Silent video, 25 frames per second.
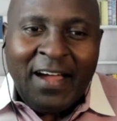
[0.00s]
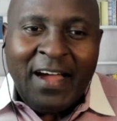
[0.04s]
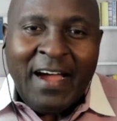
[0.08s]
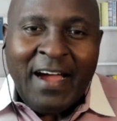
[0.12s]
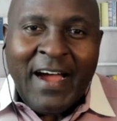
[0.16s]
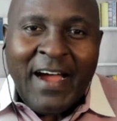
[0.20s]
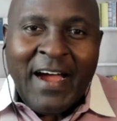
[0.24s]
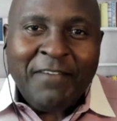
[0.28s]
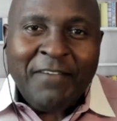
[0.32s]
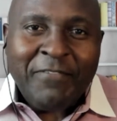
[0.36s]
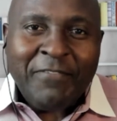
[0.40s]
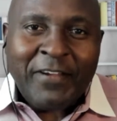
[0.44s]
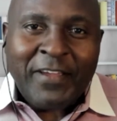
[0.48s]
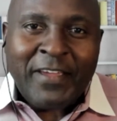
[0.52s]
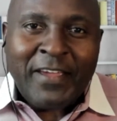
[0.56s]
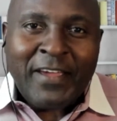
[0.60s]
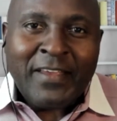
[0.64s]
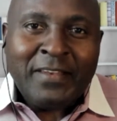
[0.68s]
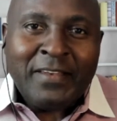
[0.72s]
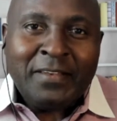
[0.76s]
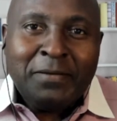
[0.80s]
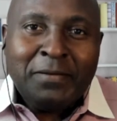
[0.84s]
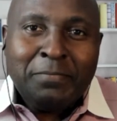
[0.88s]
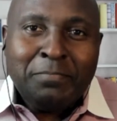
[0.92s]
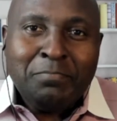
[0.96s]
African
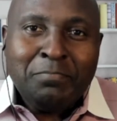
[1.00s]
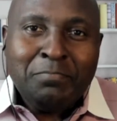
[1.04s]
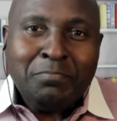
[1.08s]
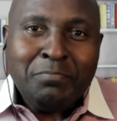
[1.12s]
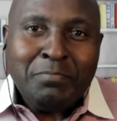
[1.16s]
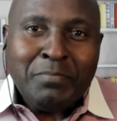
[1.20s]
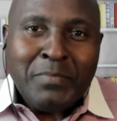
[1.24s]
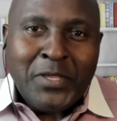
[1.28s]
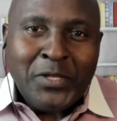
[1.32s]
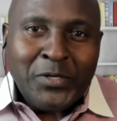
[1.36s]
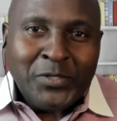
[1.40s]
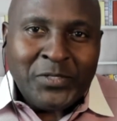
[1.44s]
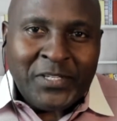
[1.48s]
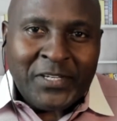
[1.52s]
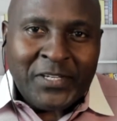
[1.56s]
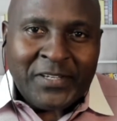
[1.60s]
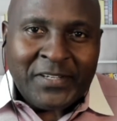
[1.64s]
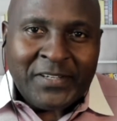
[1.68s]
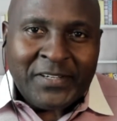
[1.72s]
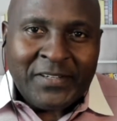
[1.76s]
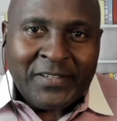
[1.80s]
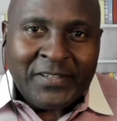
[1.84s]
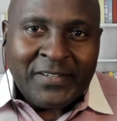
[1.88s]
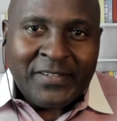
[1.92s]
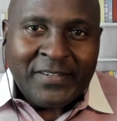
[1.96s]
music.
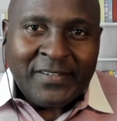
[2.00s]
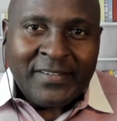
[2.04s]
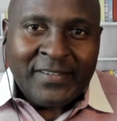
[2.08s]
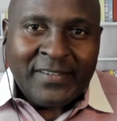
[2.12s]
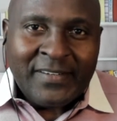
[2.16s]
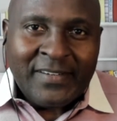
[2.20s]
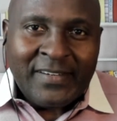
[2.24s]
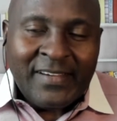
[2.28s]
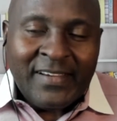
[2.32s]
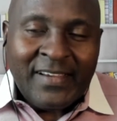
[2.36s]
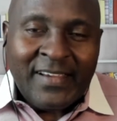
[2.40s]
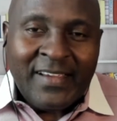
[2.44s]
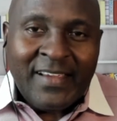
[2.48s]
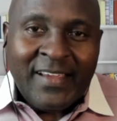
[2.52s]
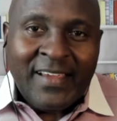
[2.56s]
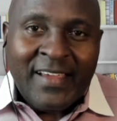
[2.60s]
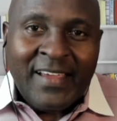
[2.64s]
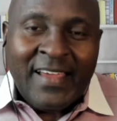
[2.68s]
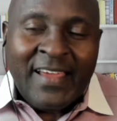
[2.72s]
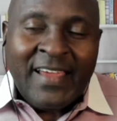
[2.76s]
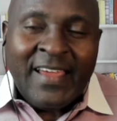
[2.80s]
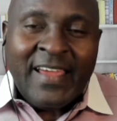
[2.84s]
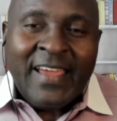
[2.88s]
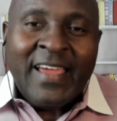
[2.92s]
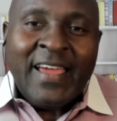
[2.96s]

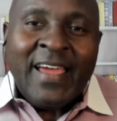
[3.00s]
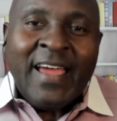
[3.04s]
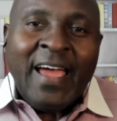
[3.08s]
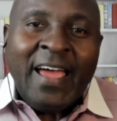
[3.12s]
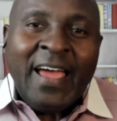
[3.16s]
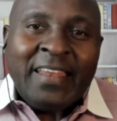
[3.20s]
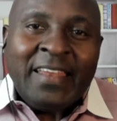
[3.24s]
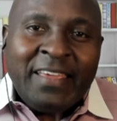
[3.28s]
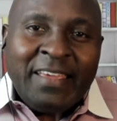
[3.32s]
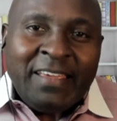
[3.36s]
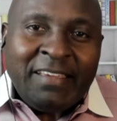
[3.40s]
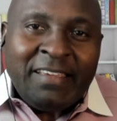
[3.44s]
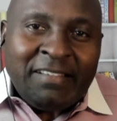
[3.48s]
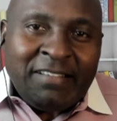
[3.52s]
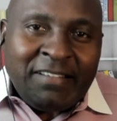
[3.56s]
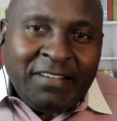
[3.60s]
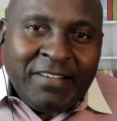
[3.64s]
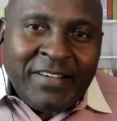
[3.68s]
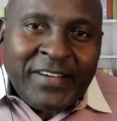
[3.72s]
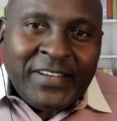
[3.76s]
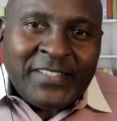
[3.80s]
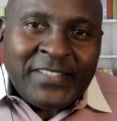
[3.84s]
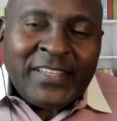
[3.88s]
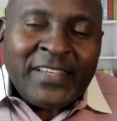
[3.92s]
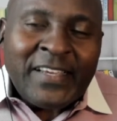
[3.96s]
And the
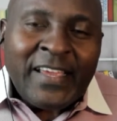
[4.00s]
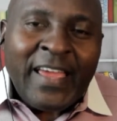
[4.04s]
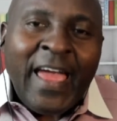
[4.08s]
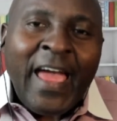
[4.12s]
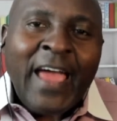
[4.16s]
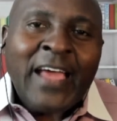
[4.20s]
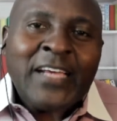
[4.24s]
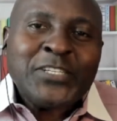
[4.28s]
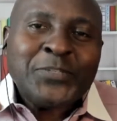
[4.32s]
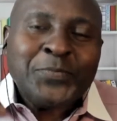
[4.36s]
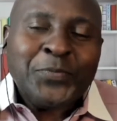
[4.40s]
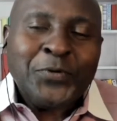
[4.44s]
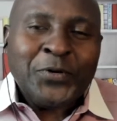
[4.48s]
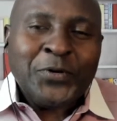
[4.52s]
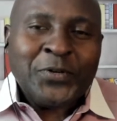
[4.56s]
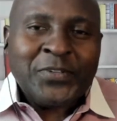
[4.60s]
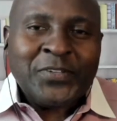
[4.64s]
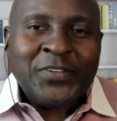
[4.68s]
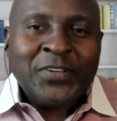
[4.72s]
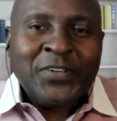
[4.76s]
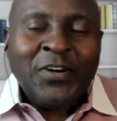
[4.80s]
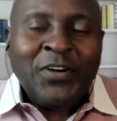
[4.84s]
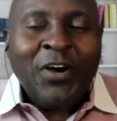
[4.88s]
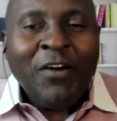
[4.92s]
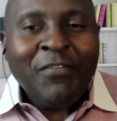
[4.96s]
increasing export
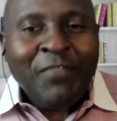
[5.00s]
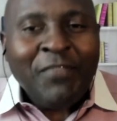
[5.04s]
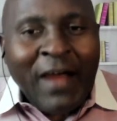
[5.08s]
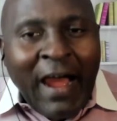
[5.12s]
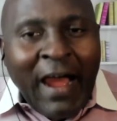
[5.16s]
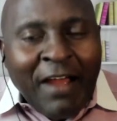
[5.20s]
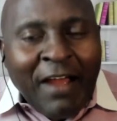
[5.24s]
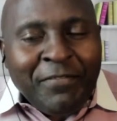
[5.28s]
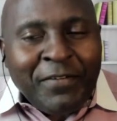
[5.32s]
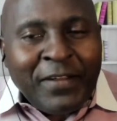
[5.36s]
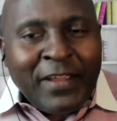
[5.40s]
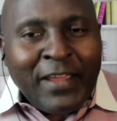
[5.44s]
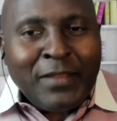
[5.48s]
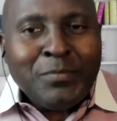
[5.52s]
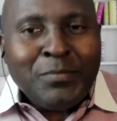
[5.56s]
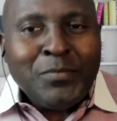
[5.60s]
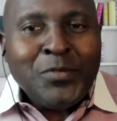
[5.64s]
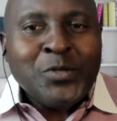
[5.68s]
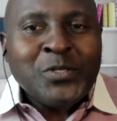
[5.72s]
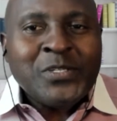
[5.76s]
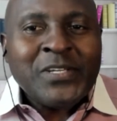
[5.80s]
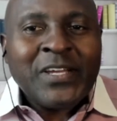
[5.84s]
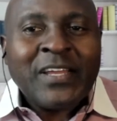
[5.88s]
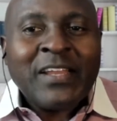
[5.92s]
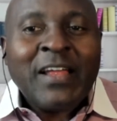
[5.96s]
of African
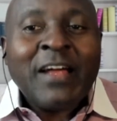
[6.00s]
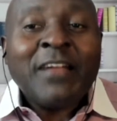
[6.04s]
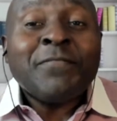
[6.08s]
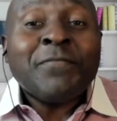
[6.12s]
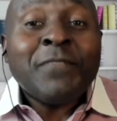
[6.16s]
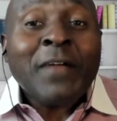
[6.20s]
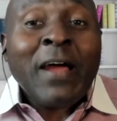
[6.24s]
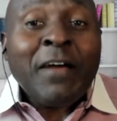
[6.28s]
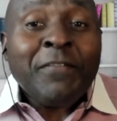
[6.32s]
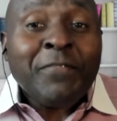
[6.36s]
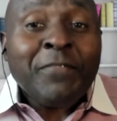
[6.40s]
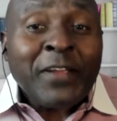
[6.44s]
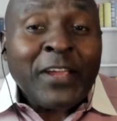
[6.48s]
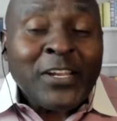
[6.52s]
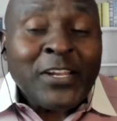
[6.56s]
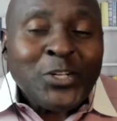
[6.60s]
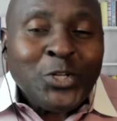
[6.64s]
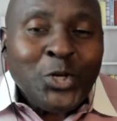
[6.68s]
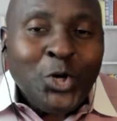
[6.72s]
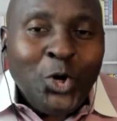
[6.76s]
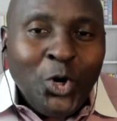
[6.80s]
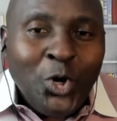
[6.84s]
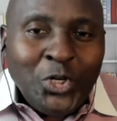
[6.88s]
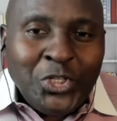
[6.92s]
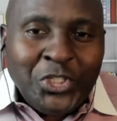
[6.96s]
music and African
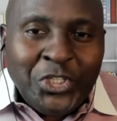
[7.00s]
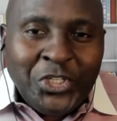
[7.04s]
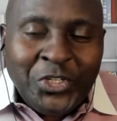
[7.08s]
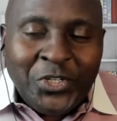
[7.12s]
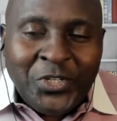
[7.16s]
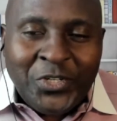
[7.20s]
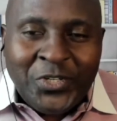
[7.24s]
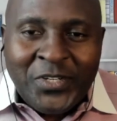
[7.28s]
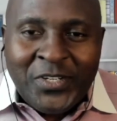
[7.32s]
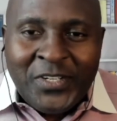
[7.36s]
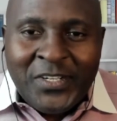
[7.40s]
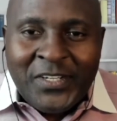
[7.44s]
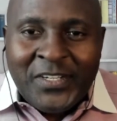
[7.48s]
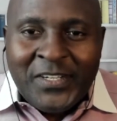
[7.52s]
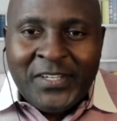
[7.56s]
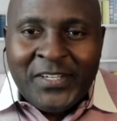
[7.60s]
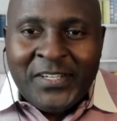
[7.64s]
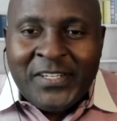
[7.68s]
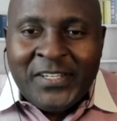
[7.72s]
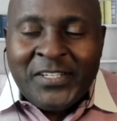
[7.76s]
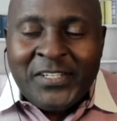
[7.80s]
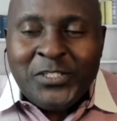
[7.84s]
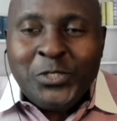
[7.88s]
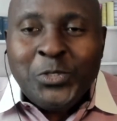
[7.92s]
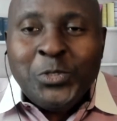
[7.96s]
culture
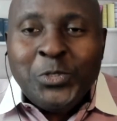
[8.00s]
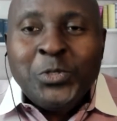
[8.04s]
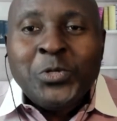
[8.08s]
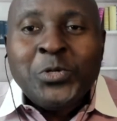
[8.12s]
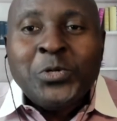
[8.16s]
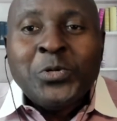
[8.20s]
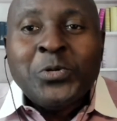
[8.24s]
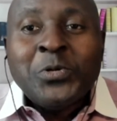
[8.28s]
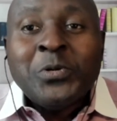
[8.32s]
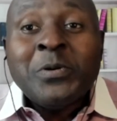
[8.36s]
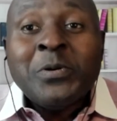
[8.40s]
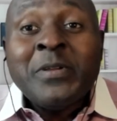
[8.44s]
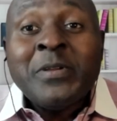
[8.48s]
to